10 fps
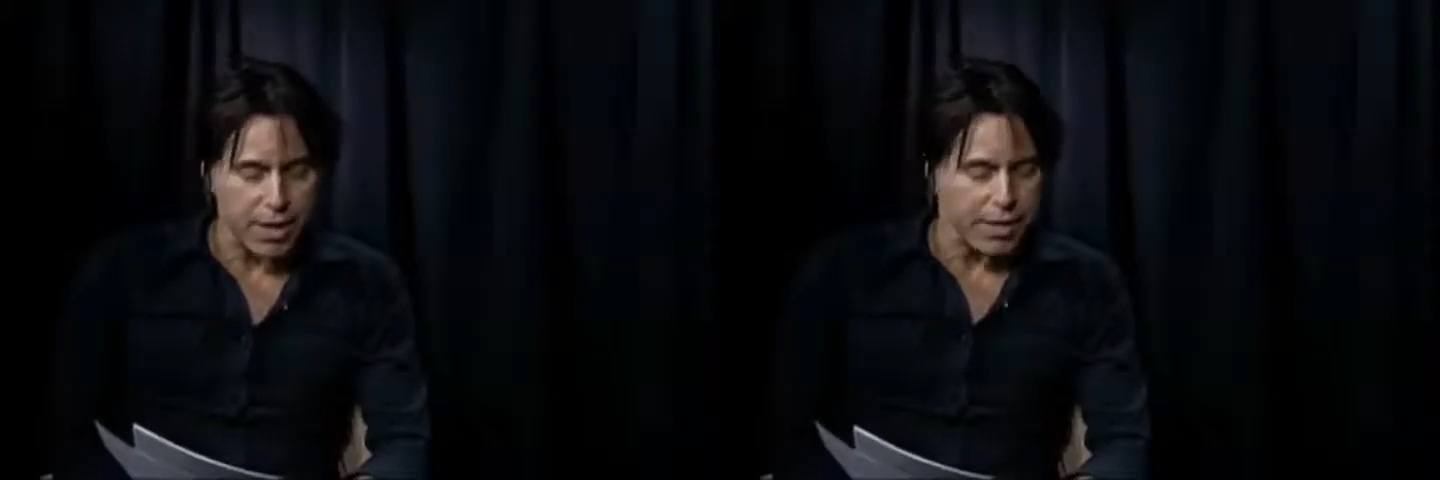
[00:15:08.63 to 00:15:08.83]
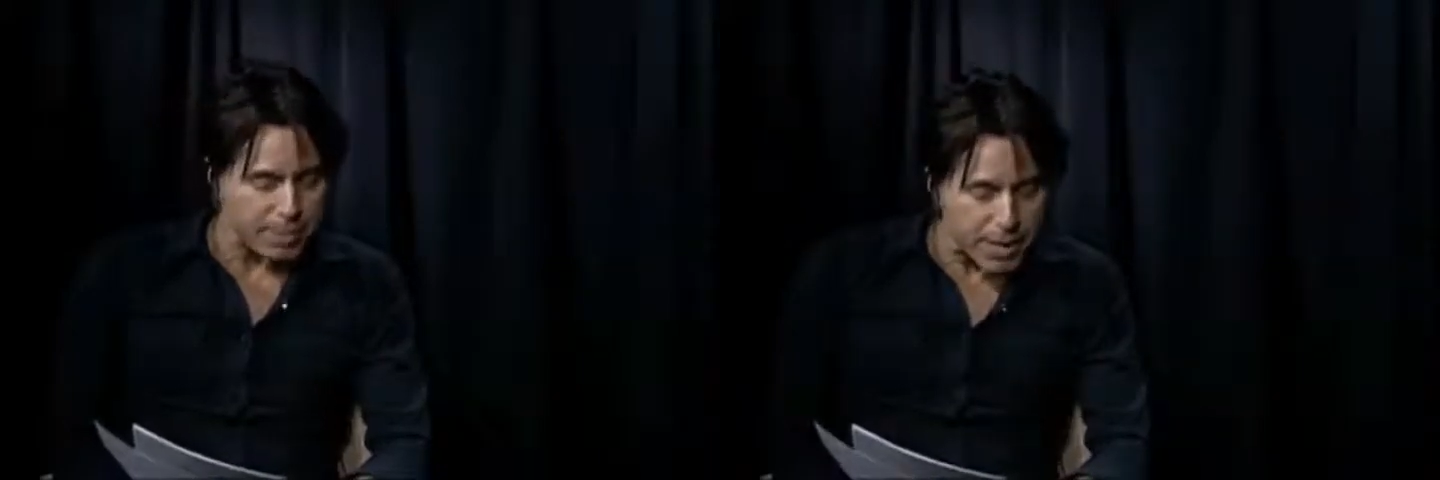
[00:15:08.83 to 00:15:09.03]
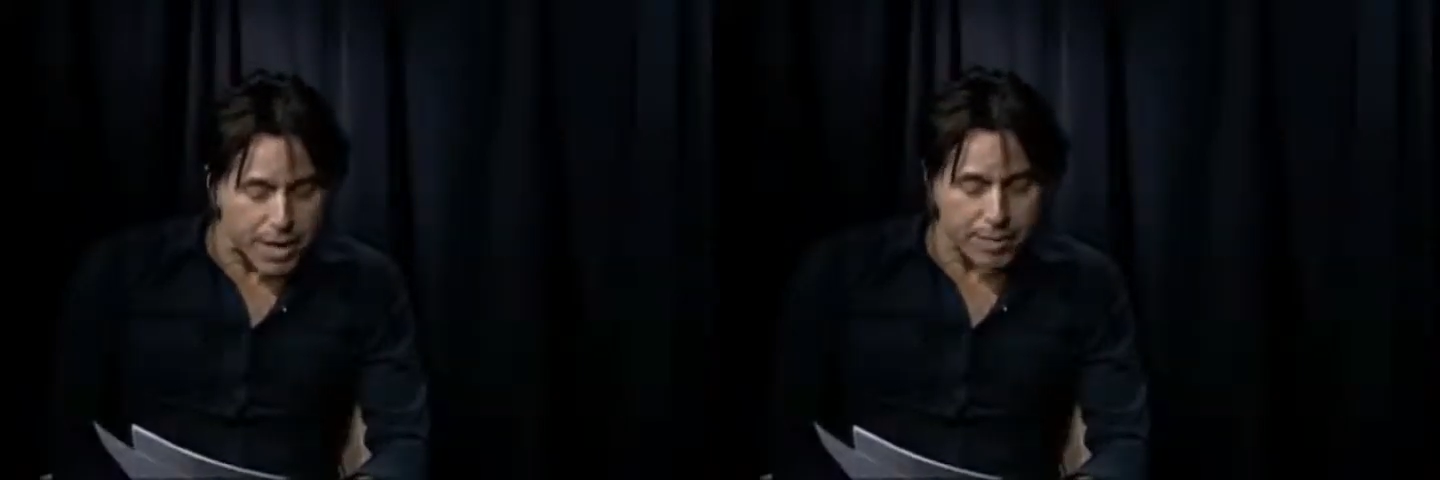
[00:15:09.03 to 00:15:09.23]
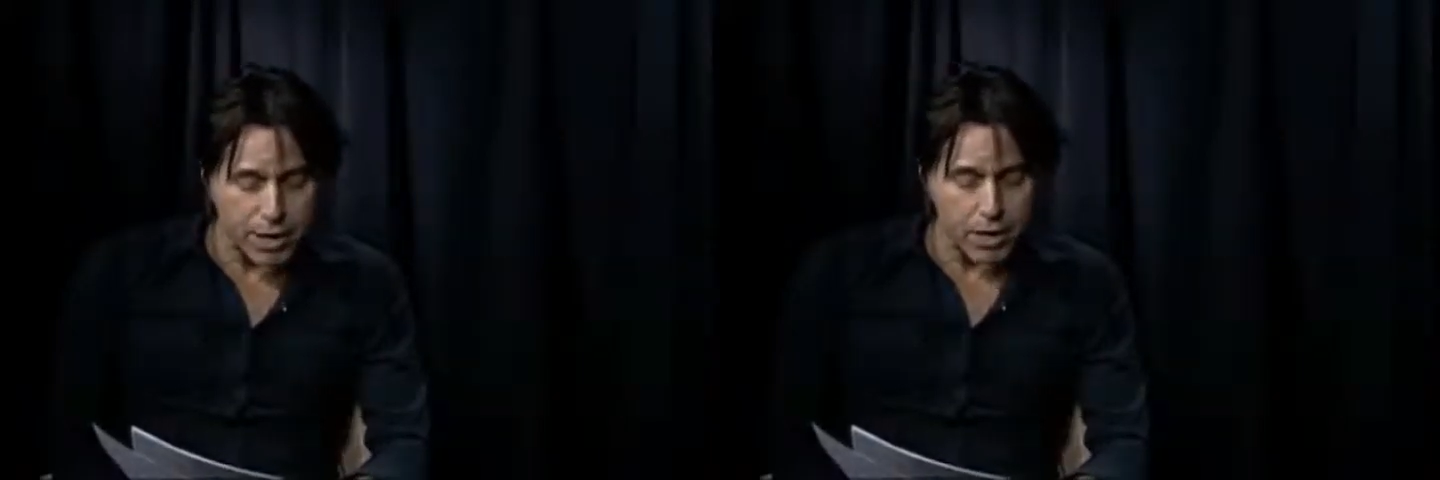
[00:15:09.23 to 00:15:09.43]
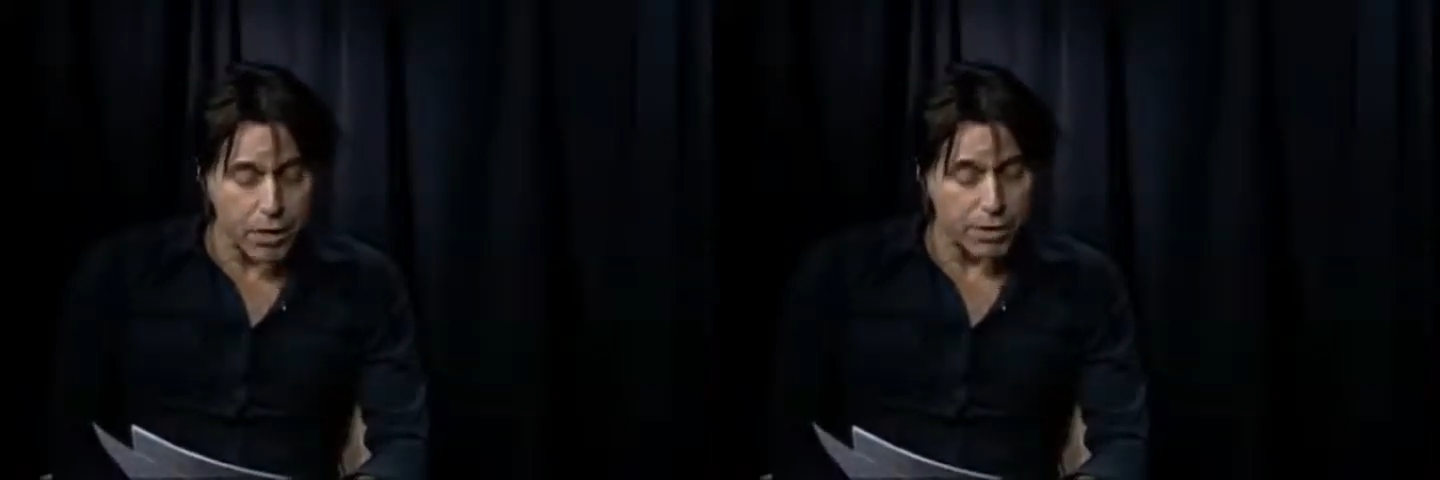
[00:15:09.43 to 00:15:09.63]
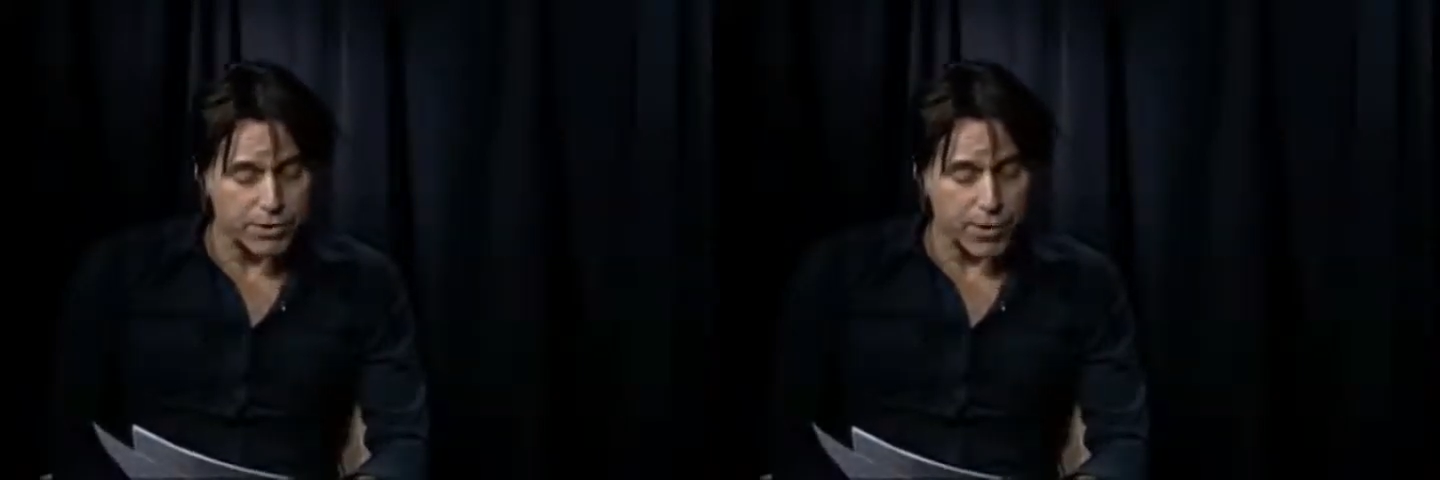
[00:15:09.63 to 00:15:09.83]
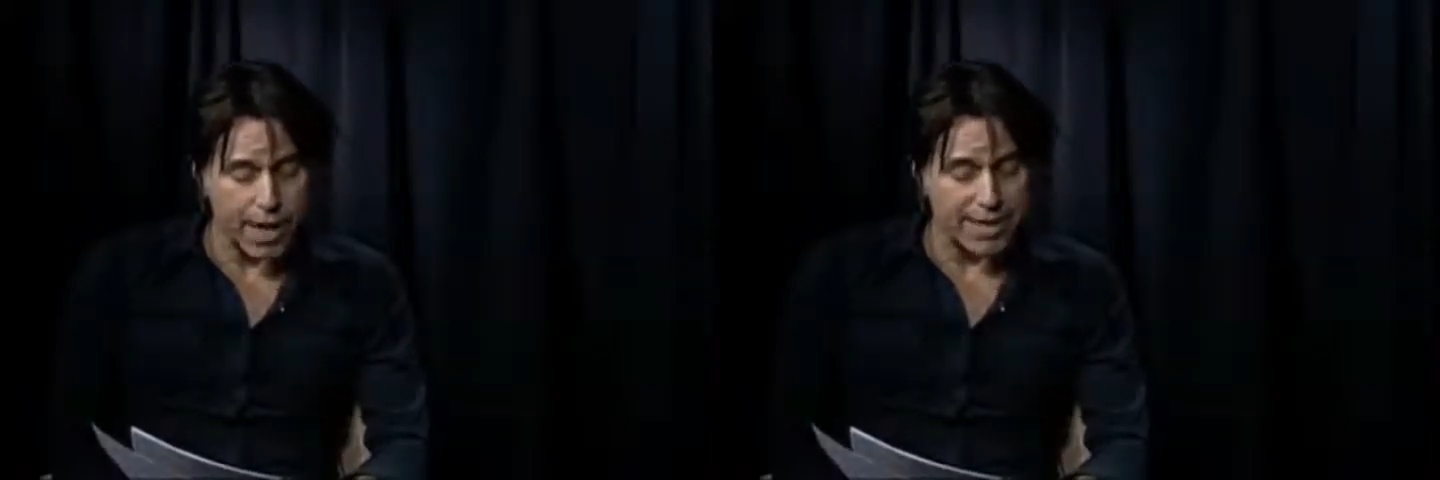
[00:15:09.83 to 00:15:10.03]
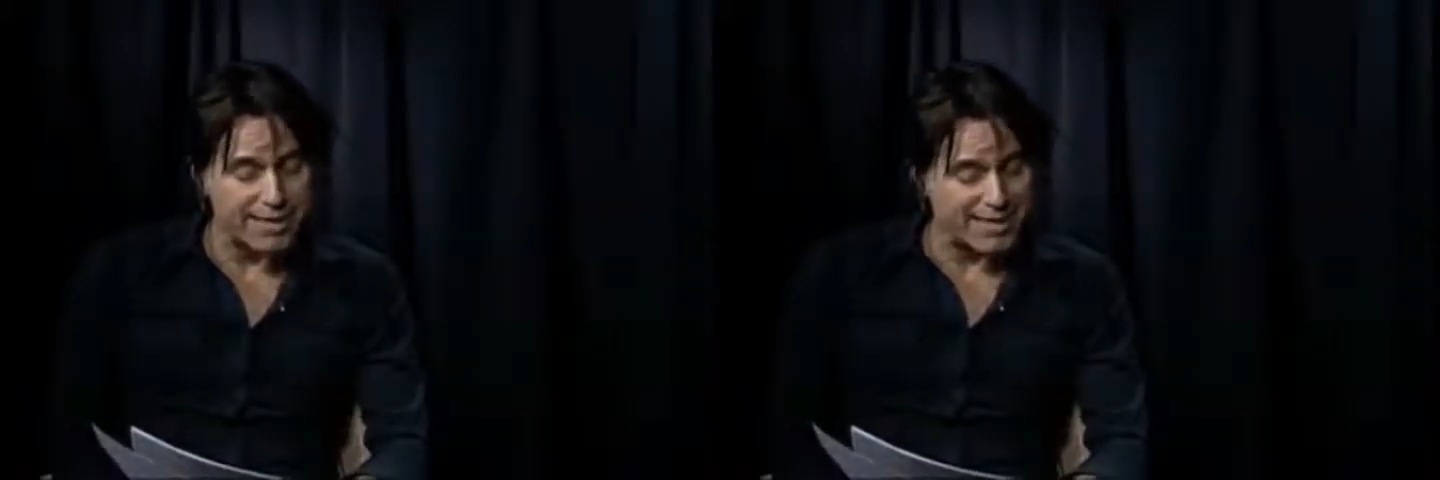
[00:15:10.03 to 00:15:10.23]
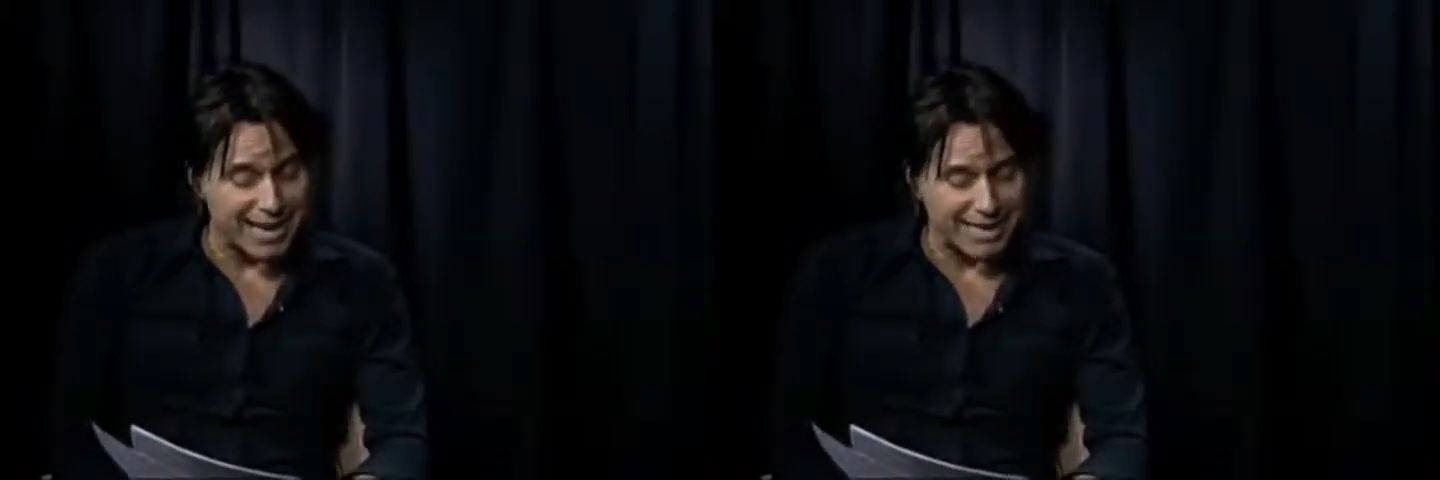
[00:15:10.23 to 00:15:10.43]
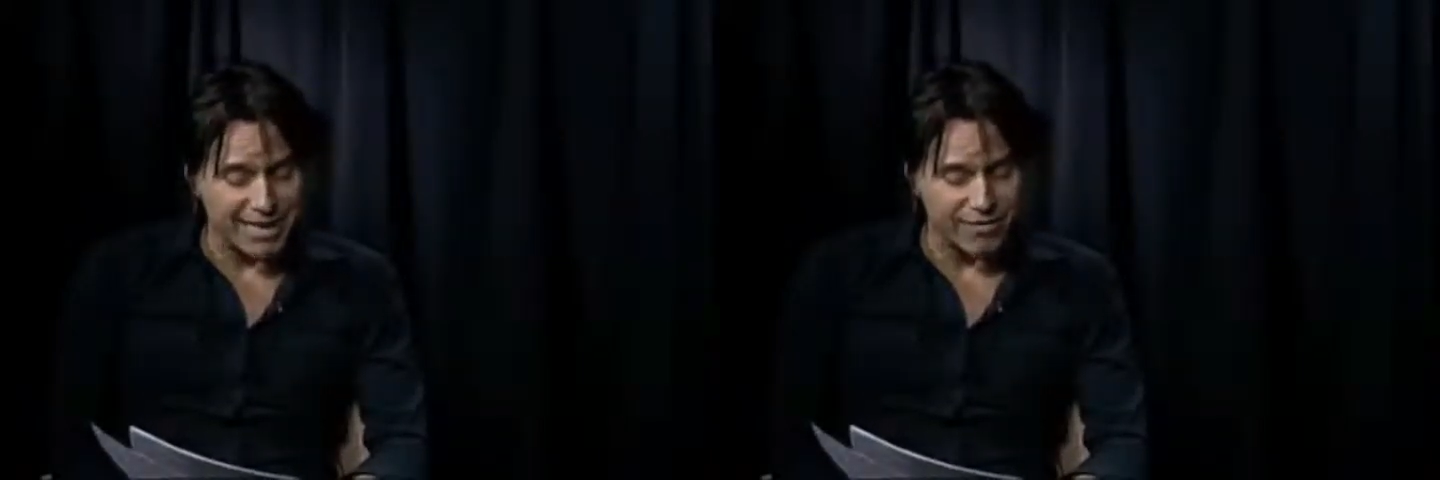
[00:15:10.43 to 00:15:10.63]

The pandemic also had a deadly